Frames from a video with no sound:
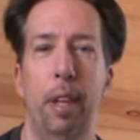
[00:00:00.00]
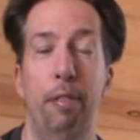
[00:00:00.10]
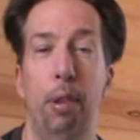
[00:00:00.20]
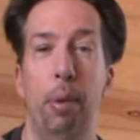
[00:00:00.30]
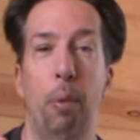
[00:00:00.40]

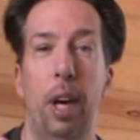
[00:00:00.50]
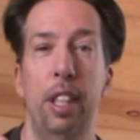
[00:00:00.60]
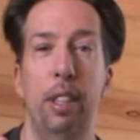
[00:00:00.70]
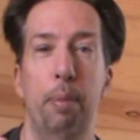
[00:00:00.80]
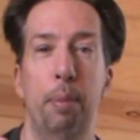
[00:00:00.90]
if you've been
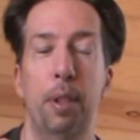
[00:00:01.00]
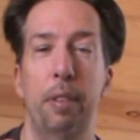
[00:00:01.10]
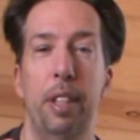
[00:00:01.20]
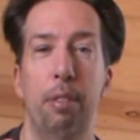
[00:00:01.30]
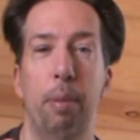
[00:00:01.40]
watching
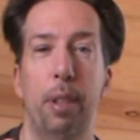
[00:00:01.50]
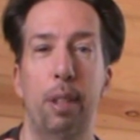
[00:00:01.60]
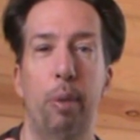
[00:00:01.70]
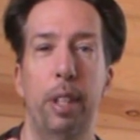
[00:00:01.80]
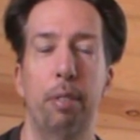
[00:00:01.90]
movies from the
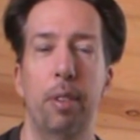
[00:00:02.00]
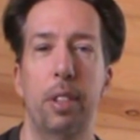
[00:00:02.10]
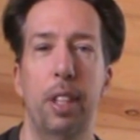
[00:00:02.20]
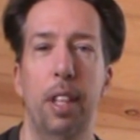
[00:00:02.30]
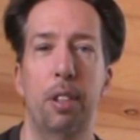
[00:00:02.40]
21st
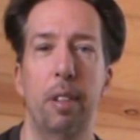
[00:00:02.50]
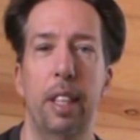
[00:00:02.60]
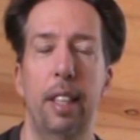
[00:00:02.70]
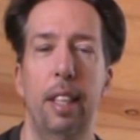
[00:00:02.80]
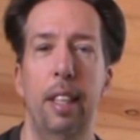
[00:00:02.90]

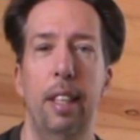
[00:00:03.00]
century,